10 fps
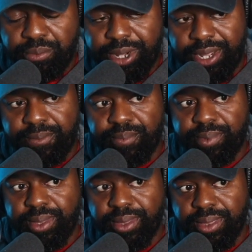But
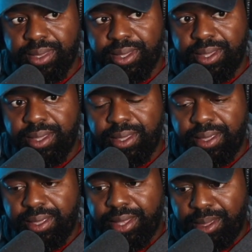
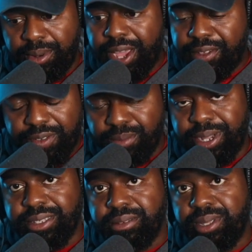let me know how you feel
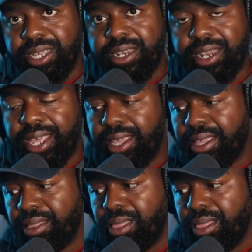about this, man. Like,